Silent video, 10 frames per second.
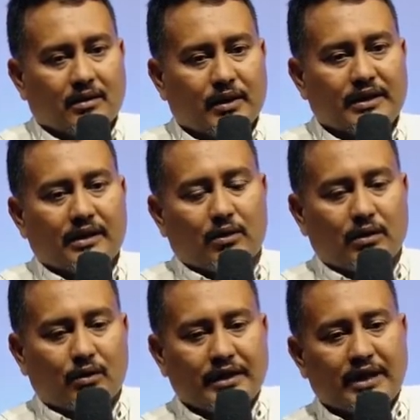When
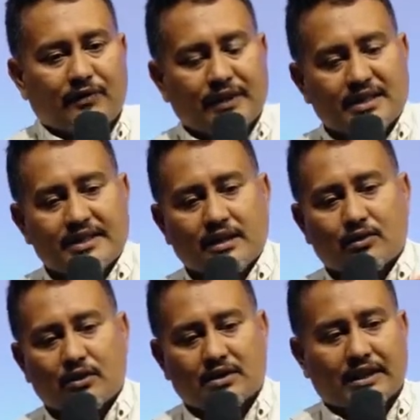they finish their
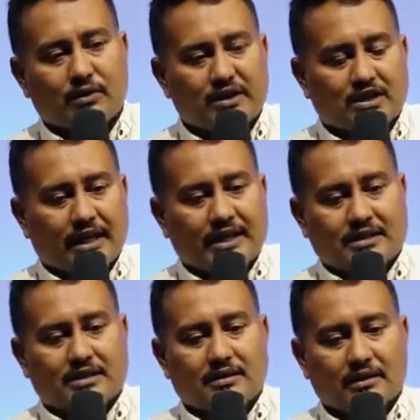course and we
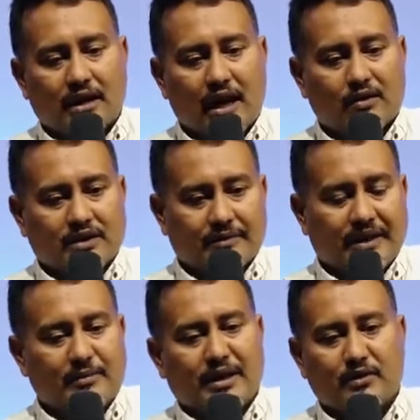select out of
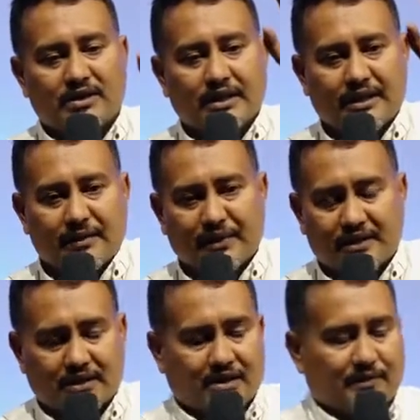them and we send them for
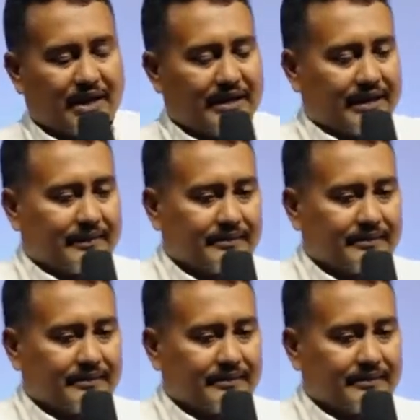the church planting.